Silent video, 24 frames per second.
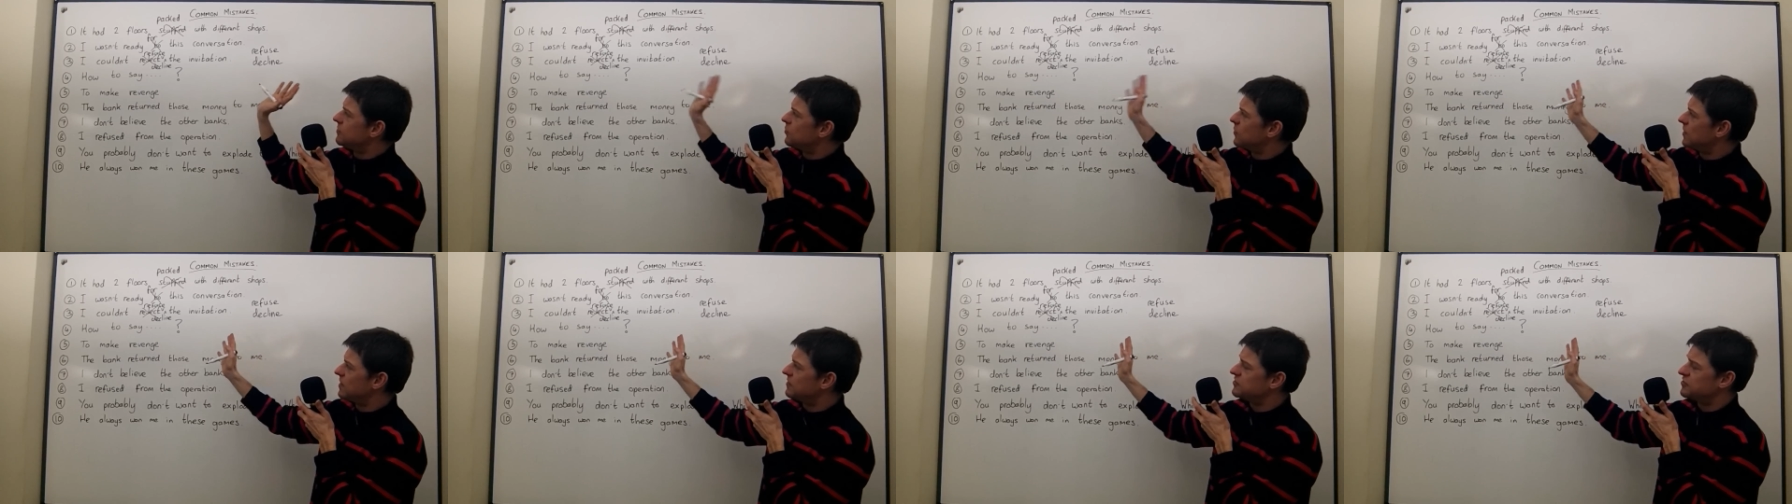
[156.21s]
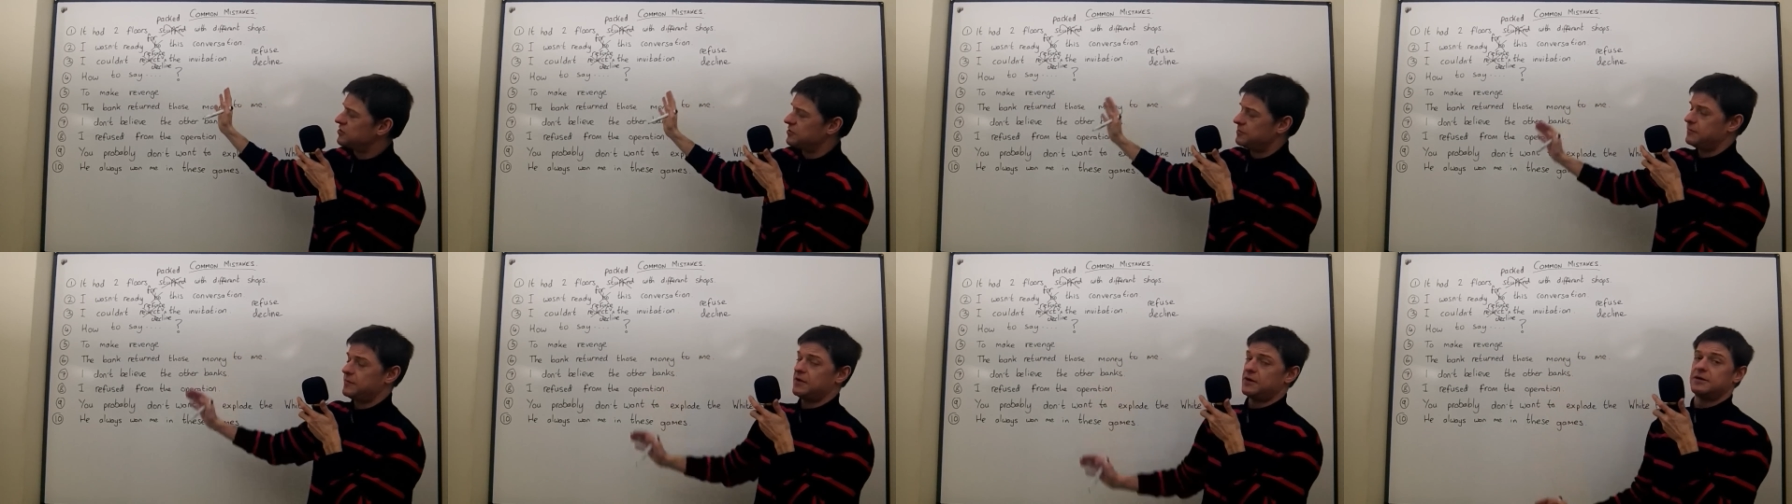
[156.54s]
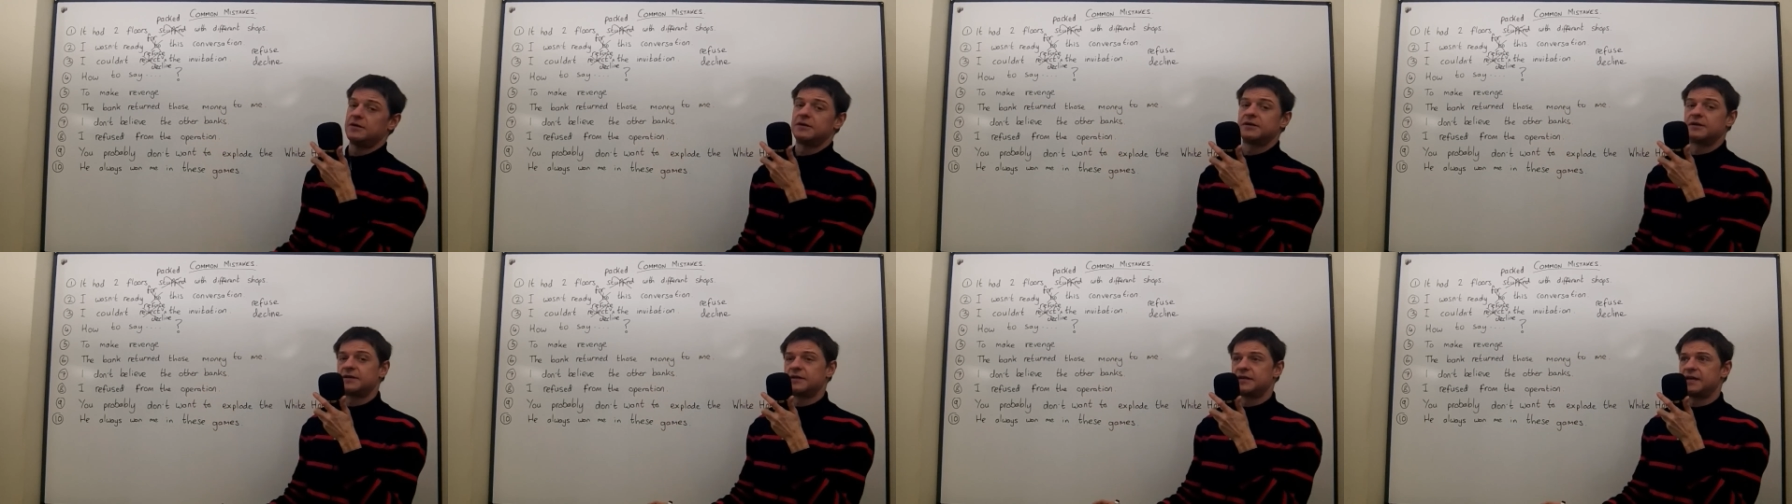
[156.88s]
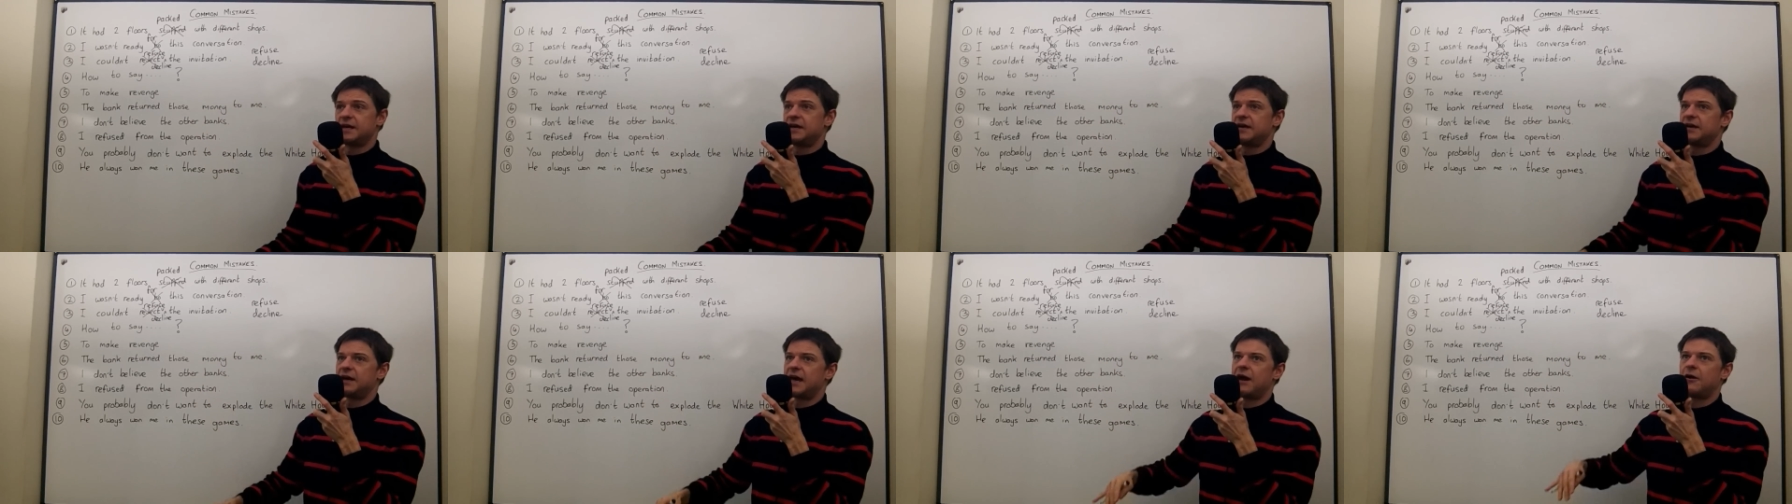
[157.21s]
question mark
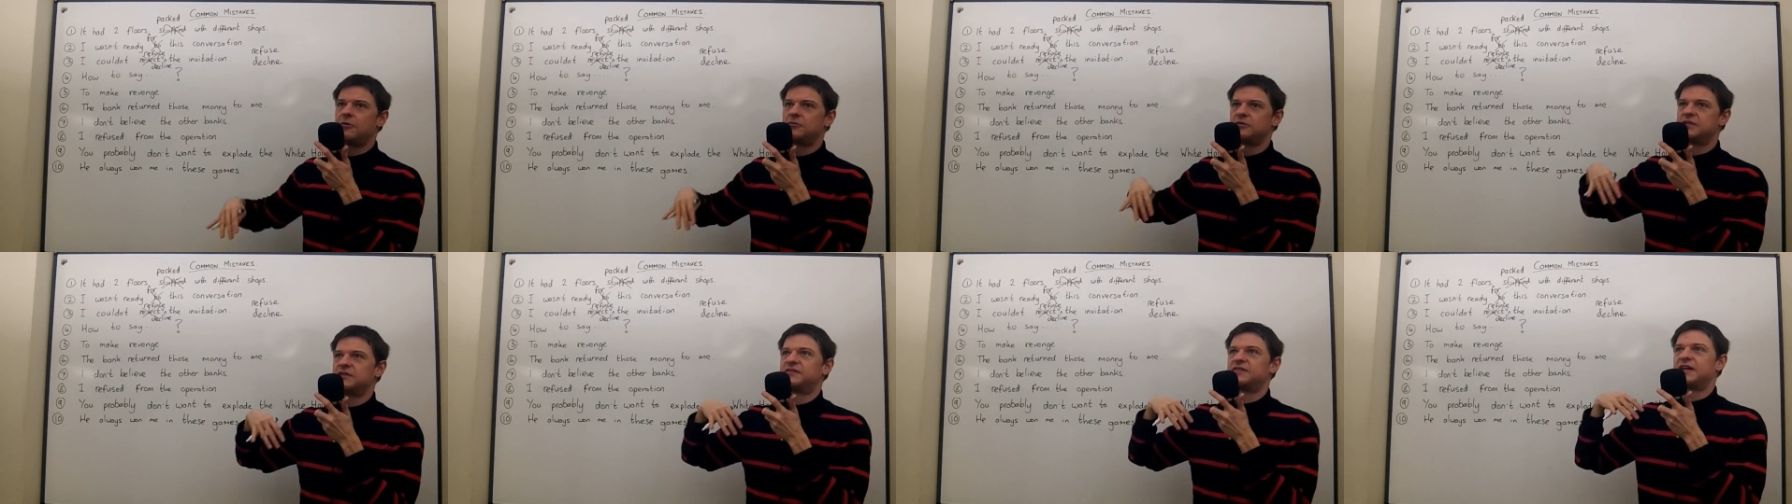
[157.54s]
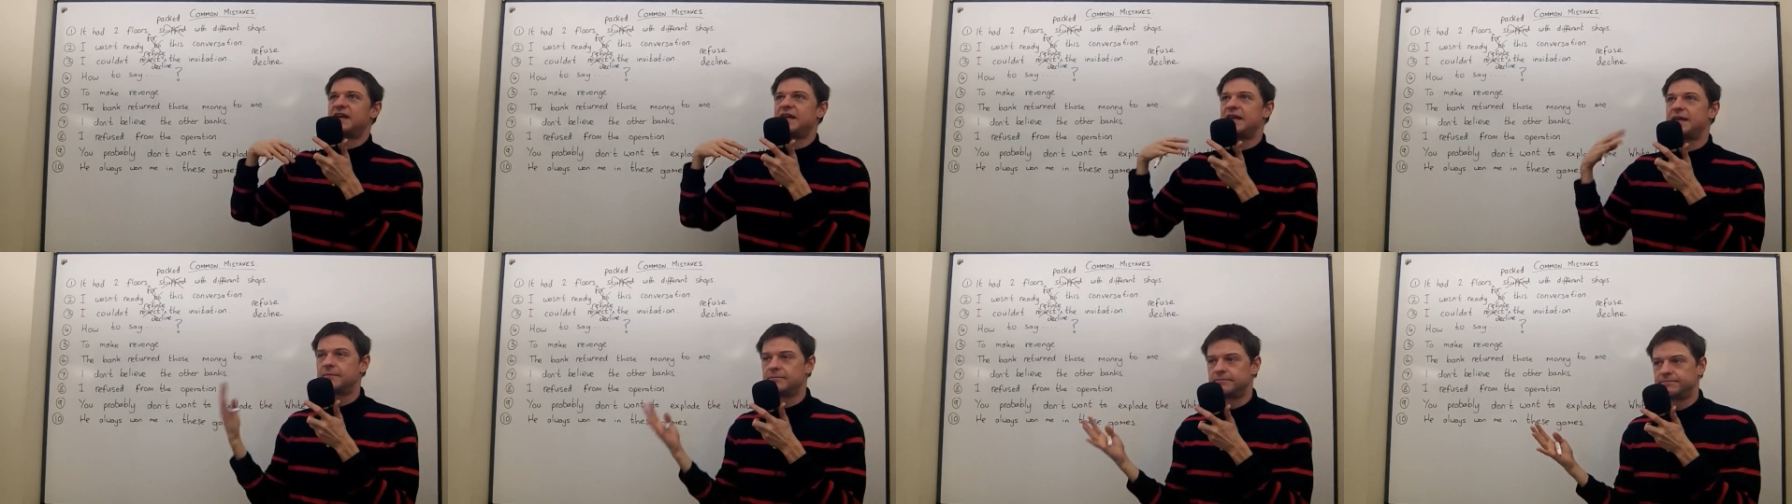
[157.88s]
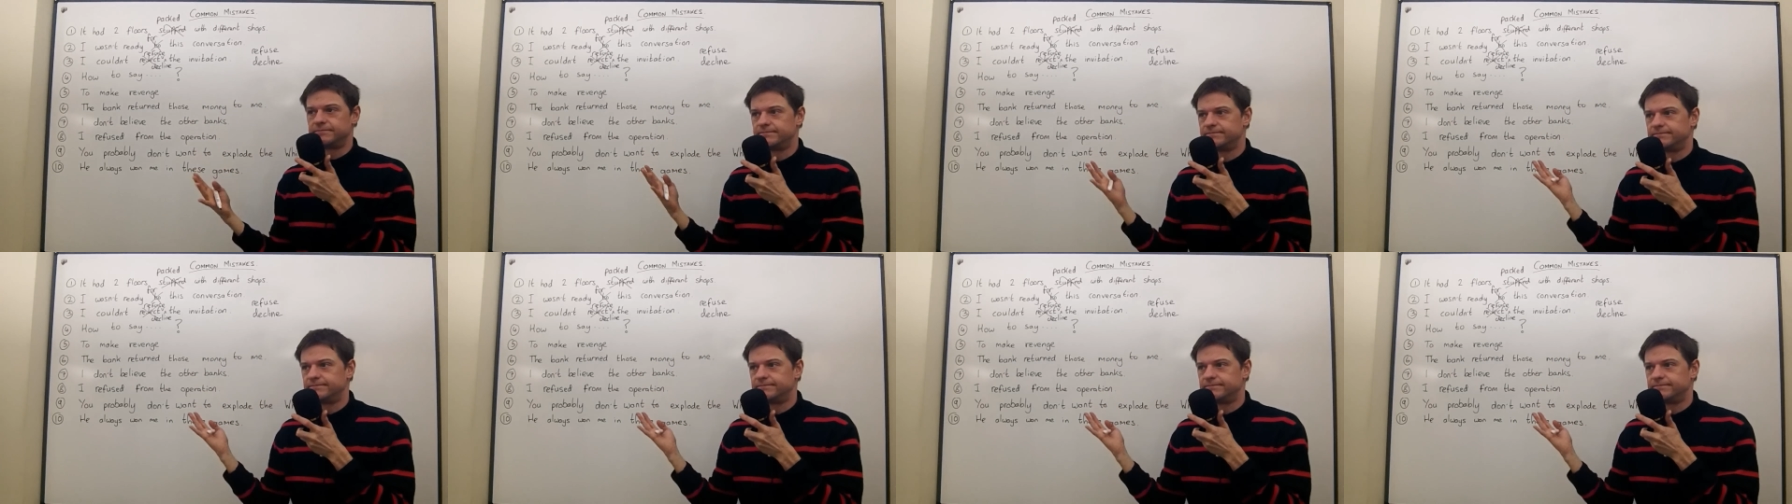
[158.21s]
yeah how to say